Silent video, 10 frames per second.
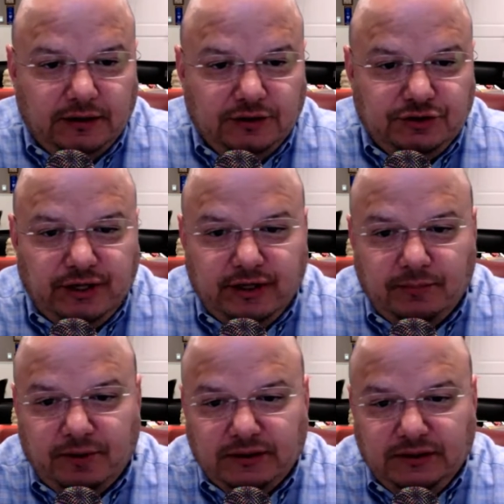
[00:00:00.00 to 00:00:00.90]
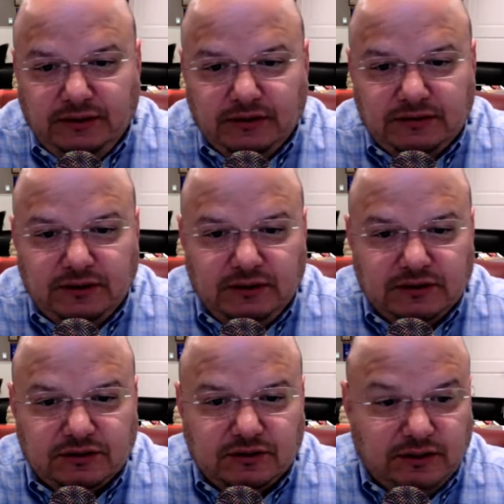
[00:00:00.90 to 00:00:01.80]
Jacob Martinez and
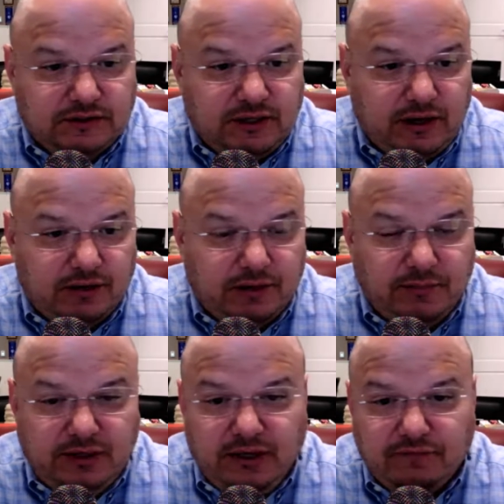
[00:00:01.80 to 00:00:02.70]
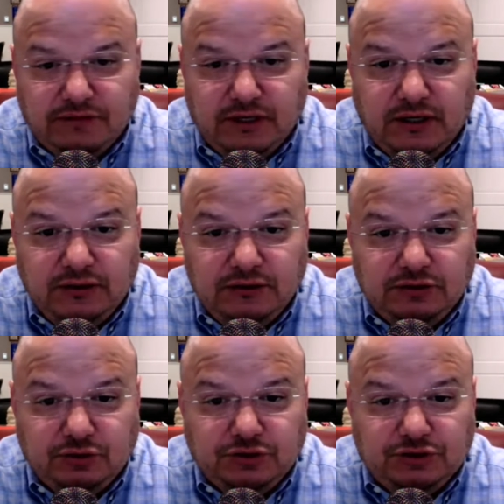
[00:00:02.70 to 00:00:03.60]
his entire committee have done
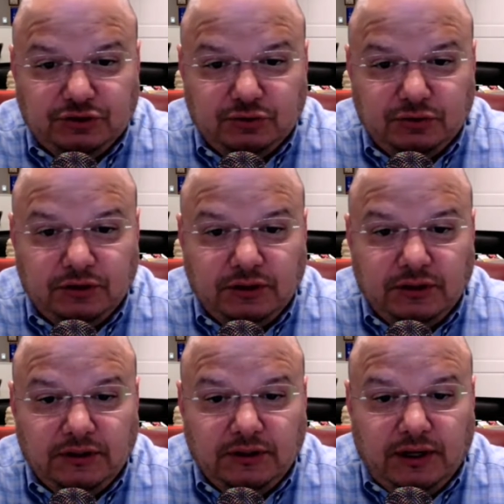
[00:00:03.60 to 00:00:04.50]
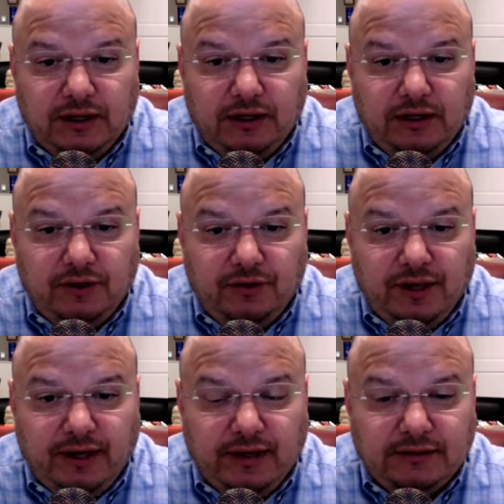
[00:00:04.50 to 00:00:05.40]
to ensure
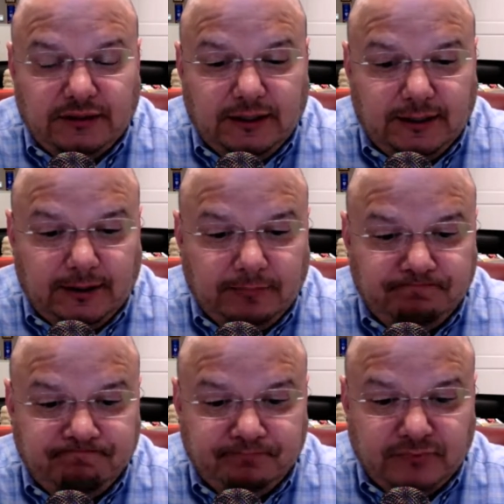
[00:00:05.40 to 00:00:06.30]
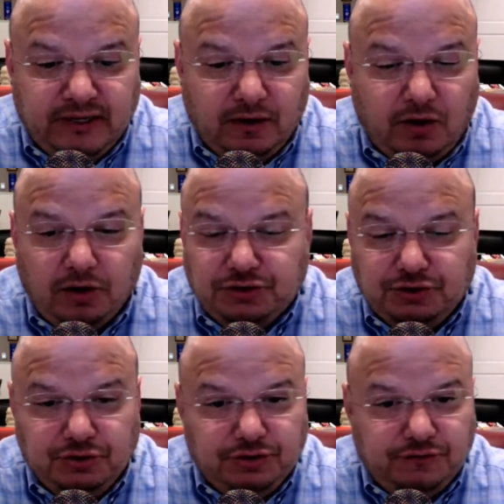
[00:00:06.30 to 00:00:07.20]
that that all
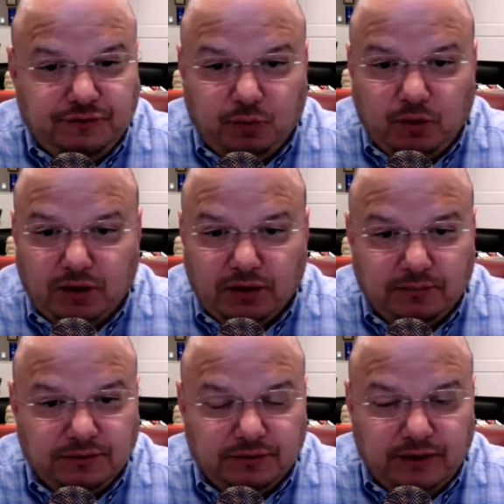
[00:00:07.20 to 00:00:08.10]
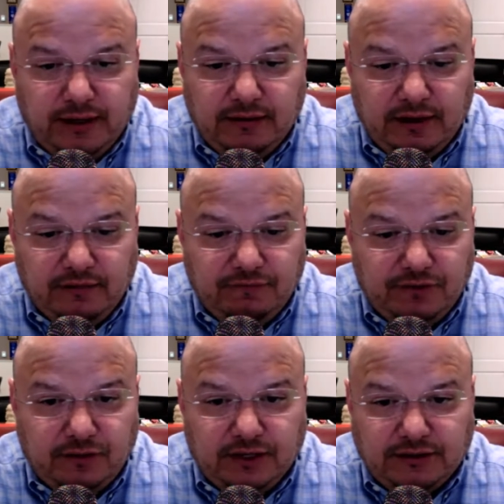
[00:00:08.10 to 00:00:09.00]
students feel welcomed and
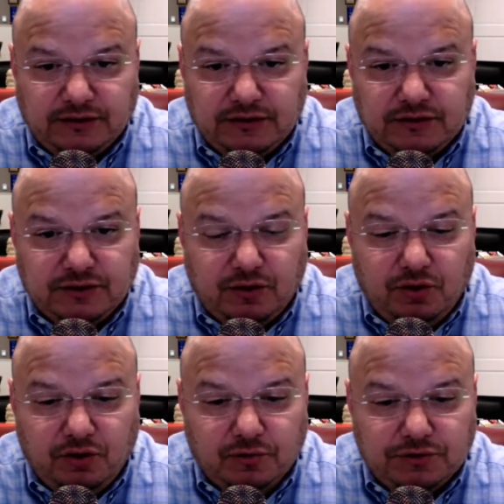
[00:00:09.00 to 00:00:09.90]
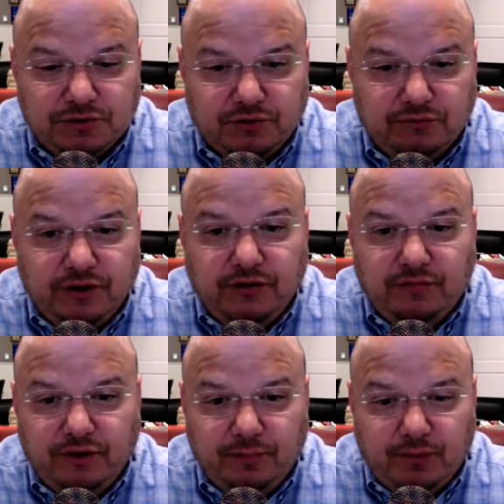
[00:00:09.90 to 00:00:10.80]
feel like this is their home. So very,
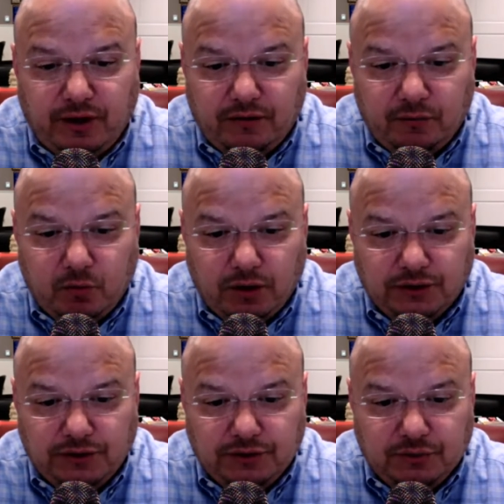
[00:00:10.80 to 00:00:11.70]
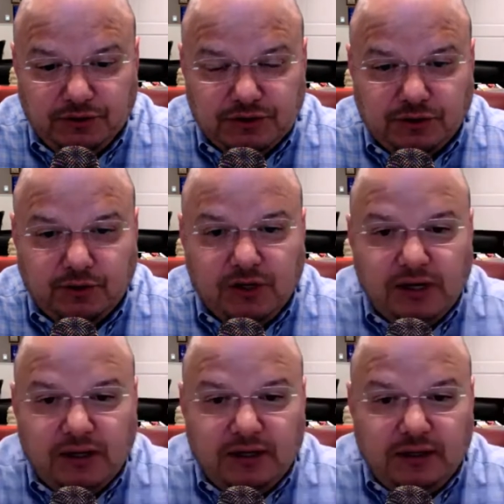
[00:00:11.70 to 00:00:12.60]
very proud of the work they're doing. So
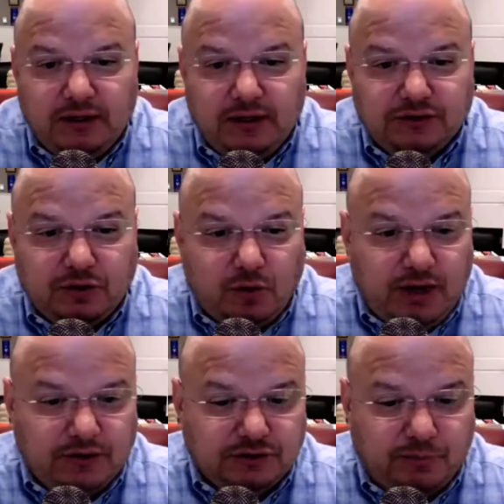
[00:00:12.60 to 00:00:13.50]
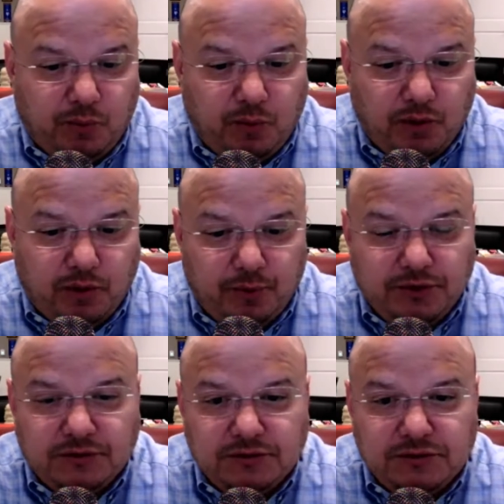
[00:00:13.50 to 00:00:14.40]
let's go out and support our
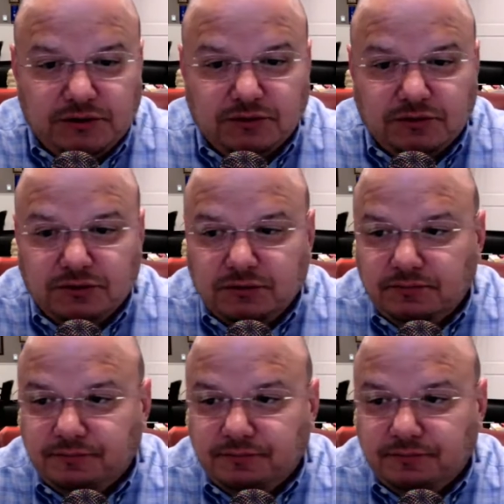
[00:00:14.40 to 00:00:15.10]
brothers and sisters.